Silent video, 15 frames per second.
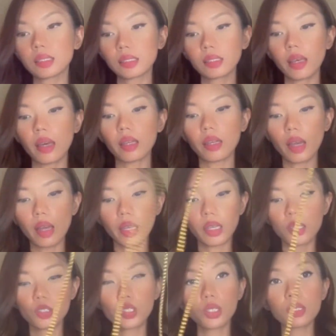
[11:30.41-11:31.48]
that I
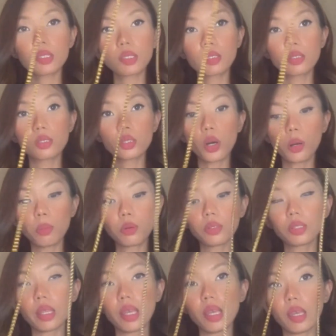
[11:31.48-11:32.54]
just double
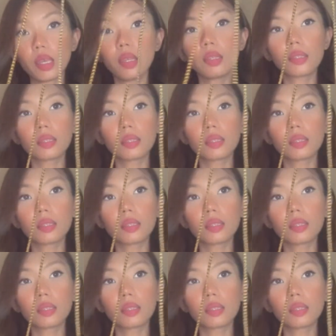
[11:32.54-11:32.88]
it,